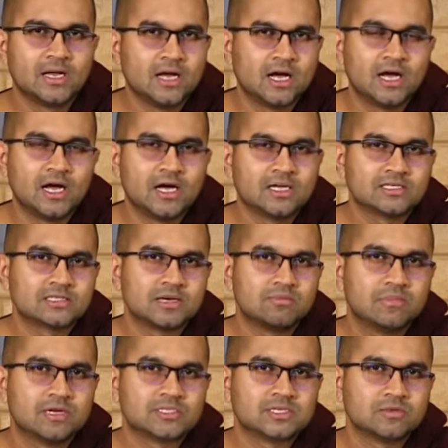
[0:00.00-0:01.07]

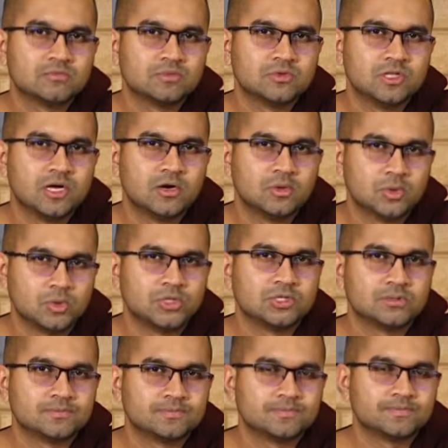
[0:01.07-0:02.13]
Samma Sambuddhahood.
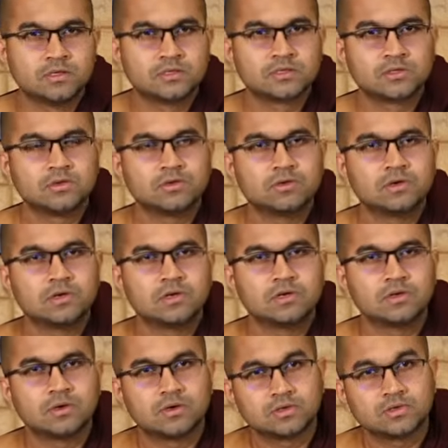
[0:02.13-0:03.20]
So
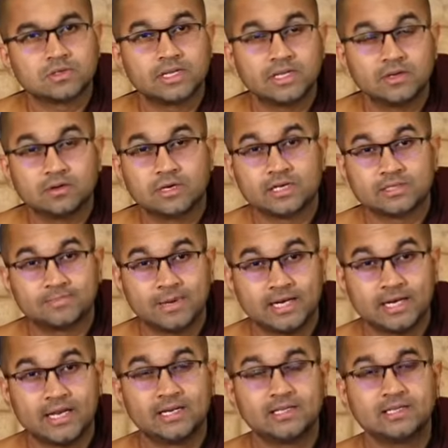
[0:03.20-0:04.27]
also they don't
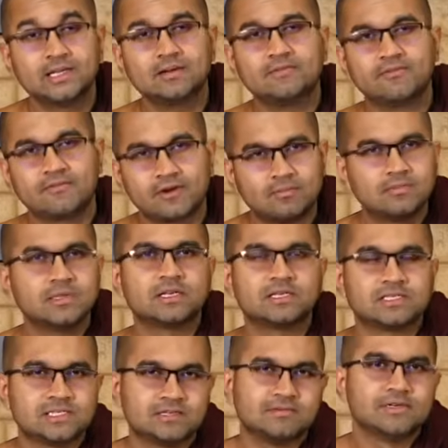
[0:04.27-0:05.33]
expect anything from the
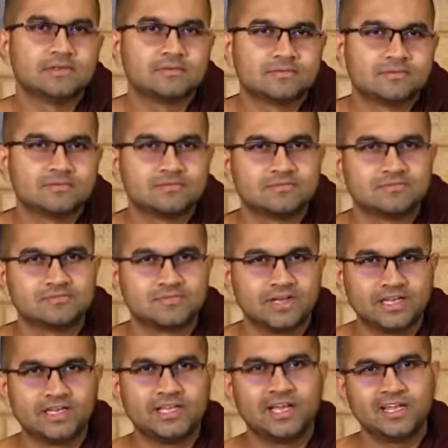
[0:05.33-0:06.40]
receiver,
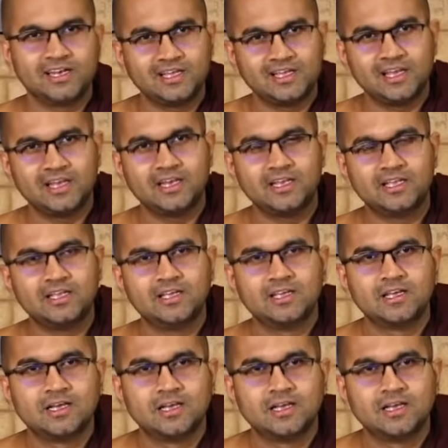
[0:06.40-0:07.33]
any